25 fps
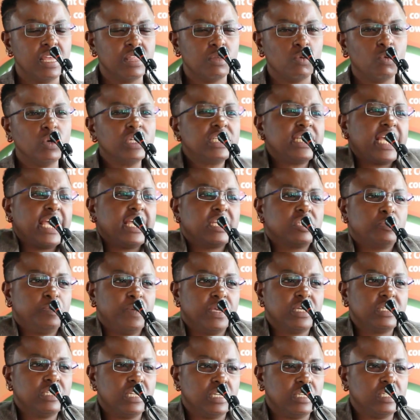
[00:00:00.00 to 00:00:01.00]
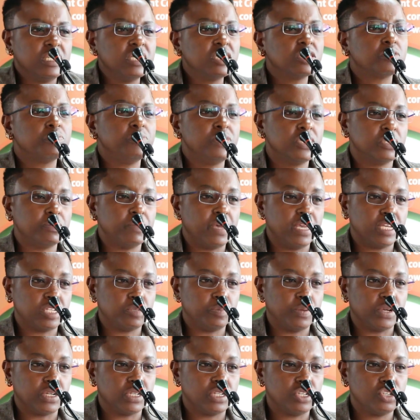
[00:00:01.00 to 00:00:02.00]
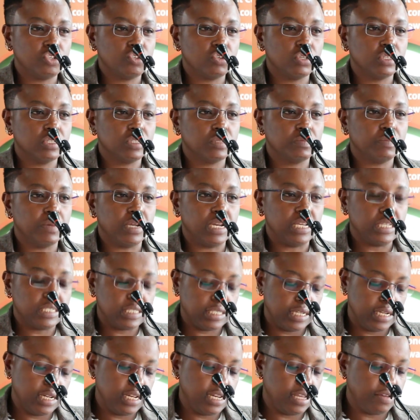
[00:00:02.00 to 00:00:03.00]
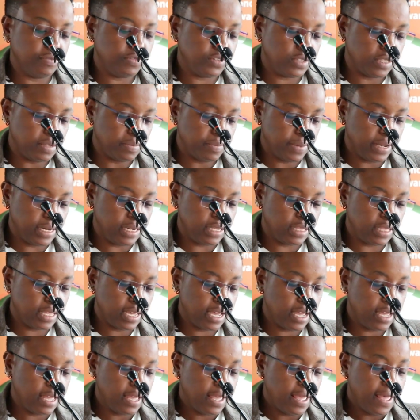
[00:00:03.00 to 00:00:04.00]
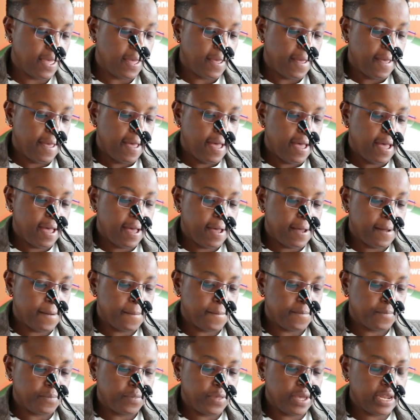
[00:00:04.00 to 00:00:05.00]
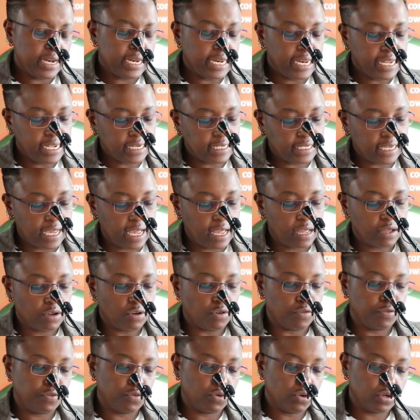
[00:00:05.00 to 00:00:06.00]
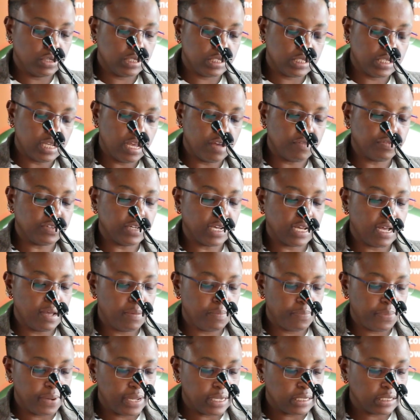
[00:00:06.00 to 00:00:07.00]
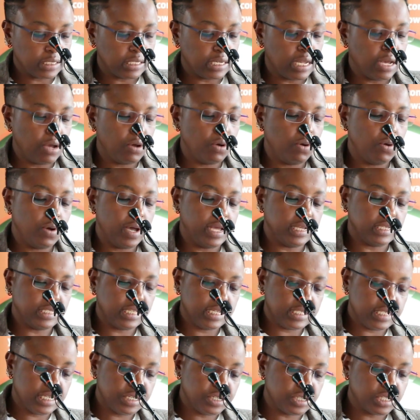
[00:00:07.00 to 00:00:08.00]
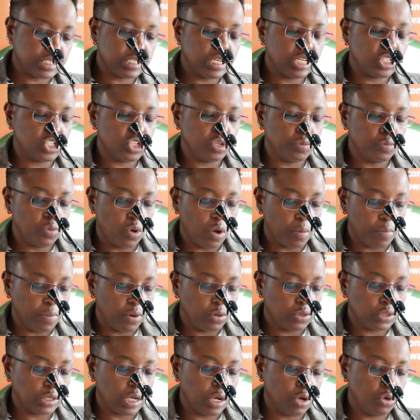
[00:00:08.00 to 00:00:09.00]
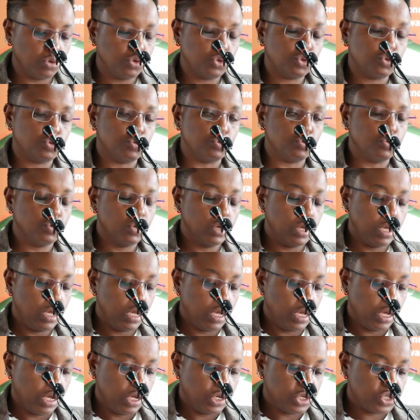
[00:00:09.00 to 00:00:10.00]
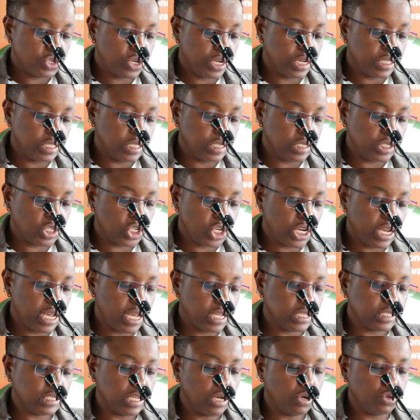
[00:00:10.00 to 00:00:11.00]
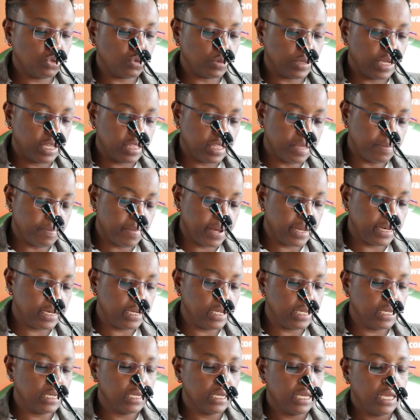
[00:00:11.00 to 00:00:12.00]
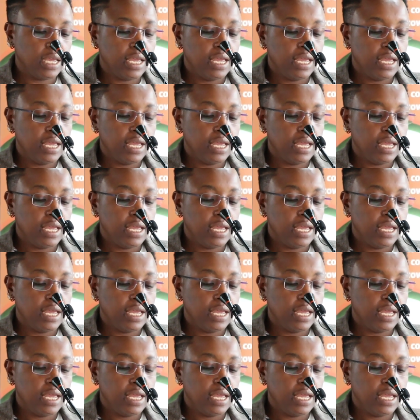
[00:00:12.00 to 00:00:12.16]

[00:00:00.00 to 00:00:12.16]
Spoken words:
what I expected didn't meet my expectations, but I still left the money there. Then later, of course, after campus, now I started researching more about how to trade these shares, how to get the money.